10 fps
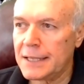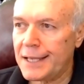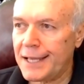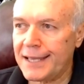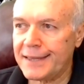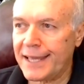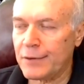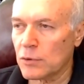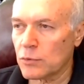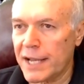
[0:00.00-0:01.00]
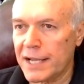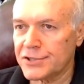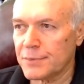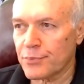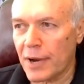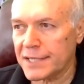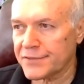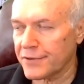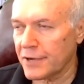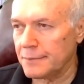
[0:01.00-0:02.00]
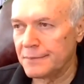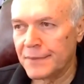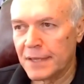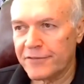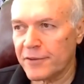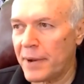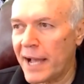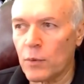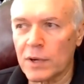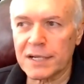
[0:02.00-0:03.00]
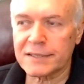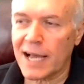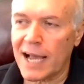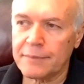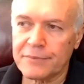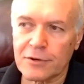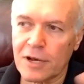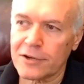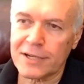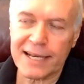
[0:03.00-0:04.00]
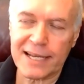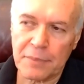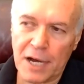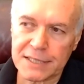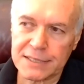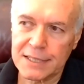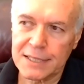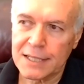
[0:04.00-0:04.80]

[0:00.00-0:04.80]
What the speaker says: and they will range in price from, if you buy one at a time, they're $190 bucks.